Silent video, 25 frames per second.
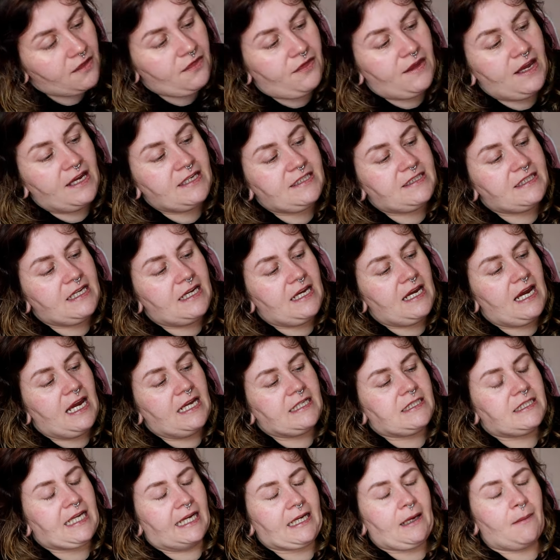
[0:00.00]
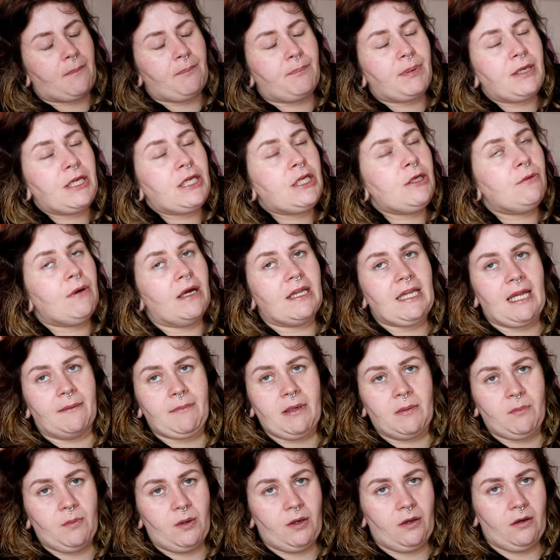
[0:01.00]
This, it's like pure
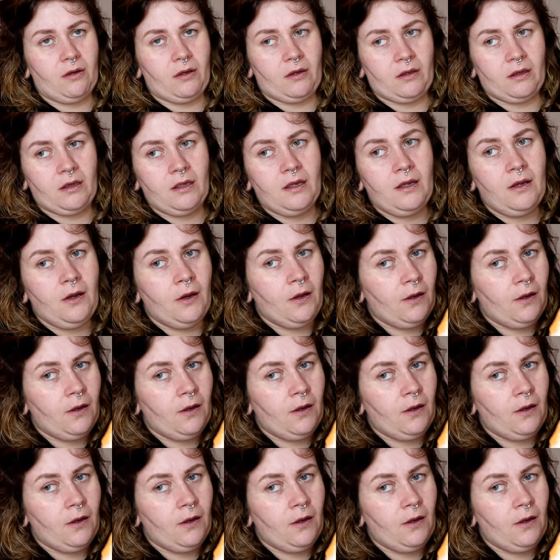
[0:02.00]
lemon myrtle.